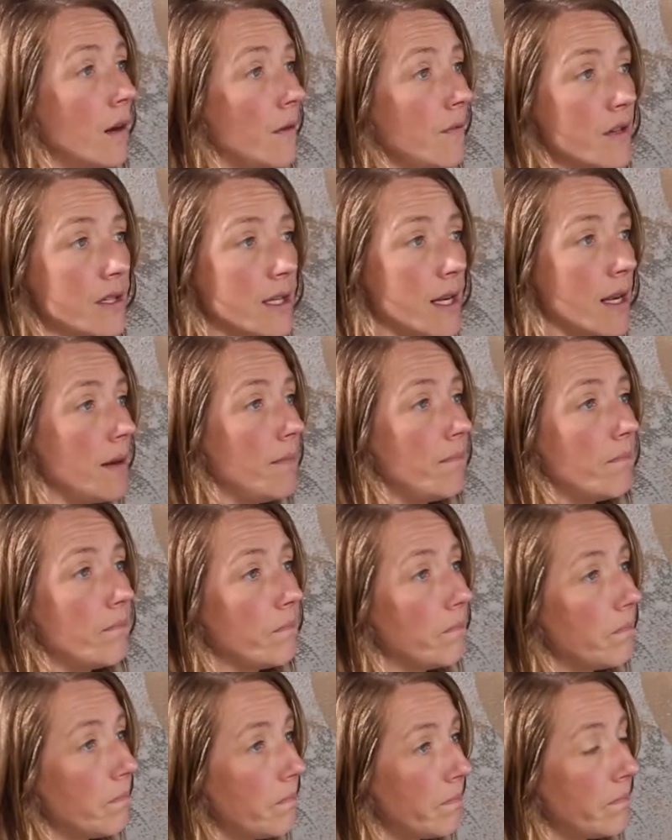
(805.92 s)
Obviously,
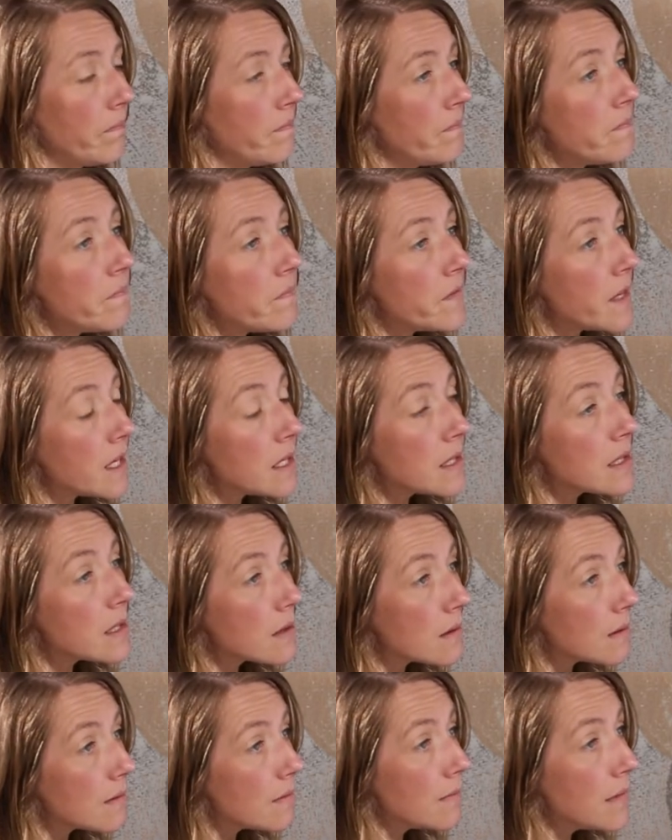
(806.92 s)

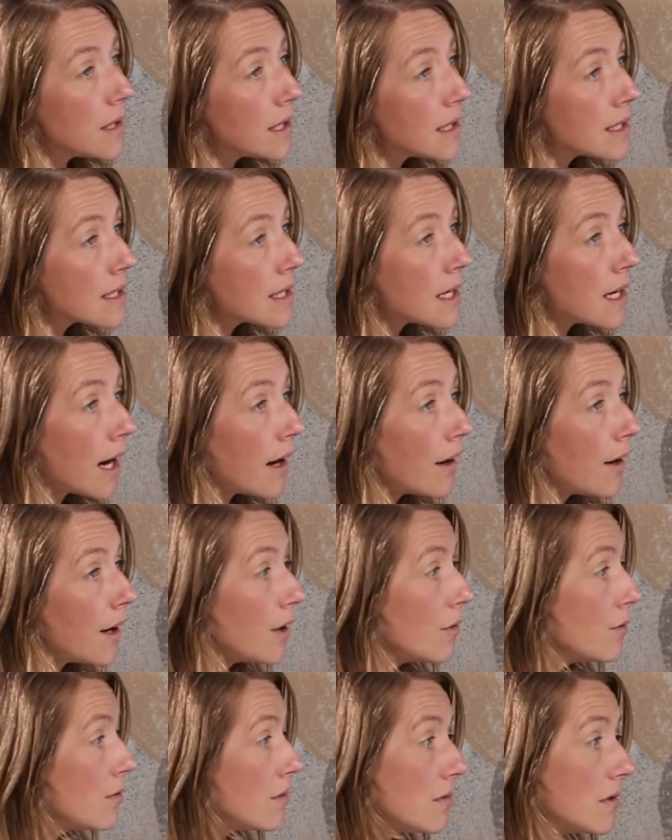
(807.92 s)
this little
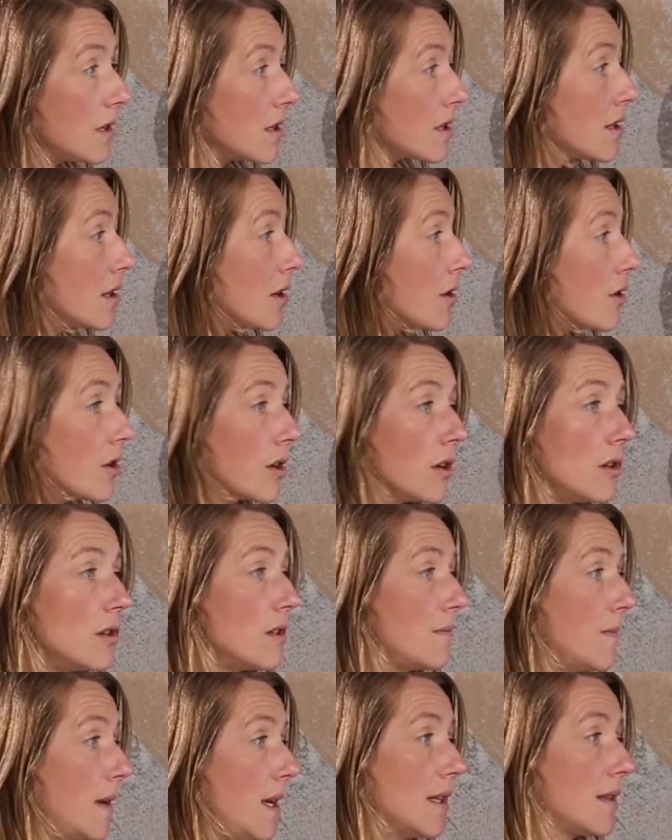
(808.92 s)
scenario doesn't look good
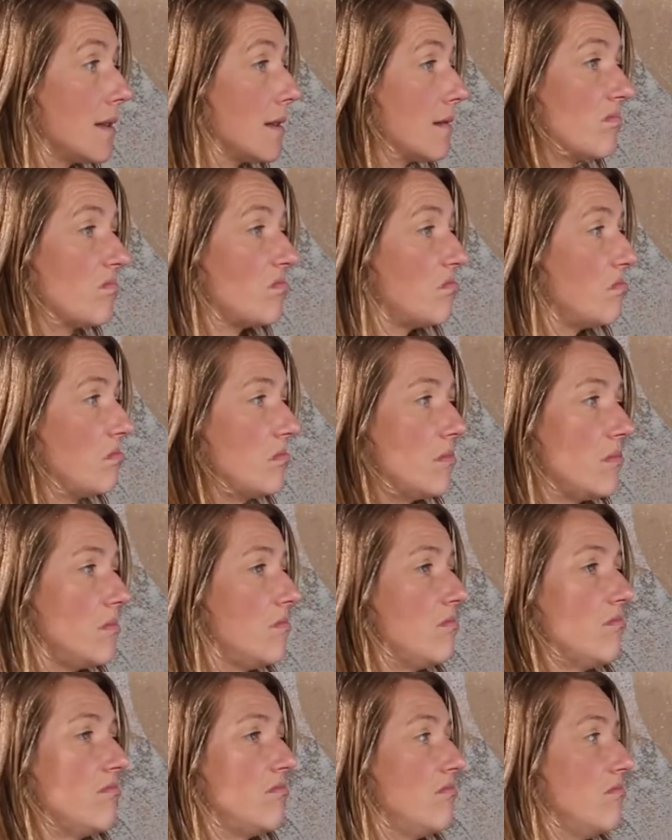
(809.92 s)
to me. It's
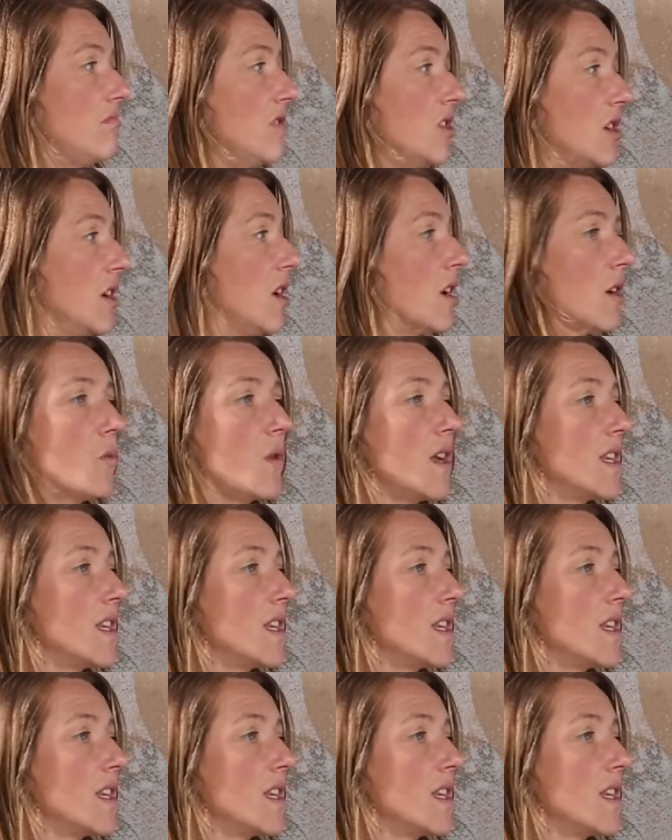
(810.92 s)
There's a lot of